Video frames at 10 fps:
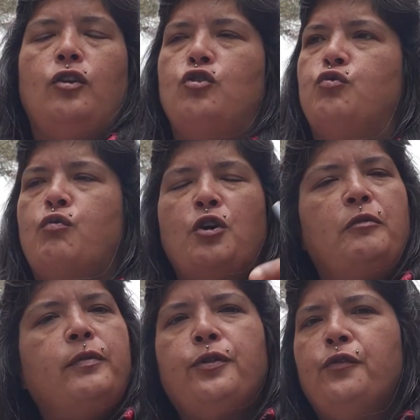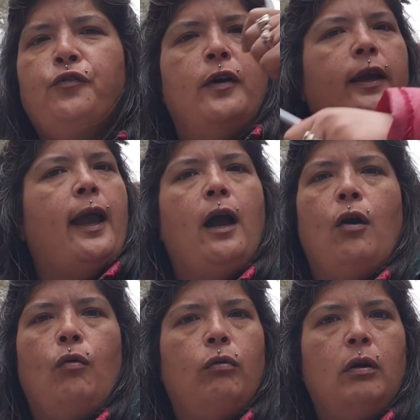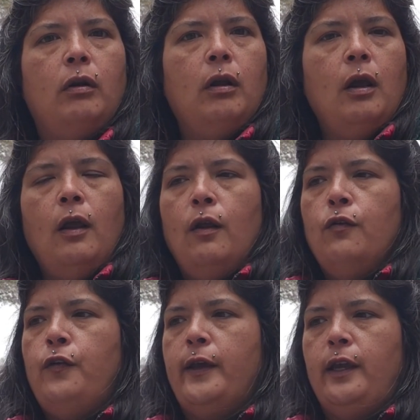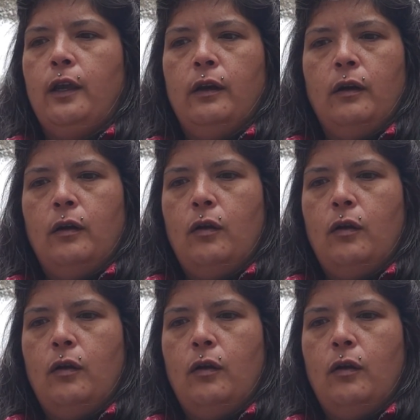drummed the fuck out, fucking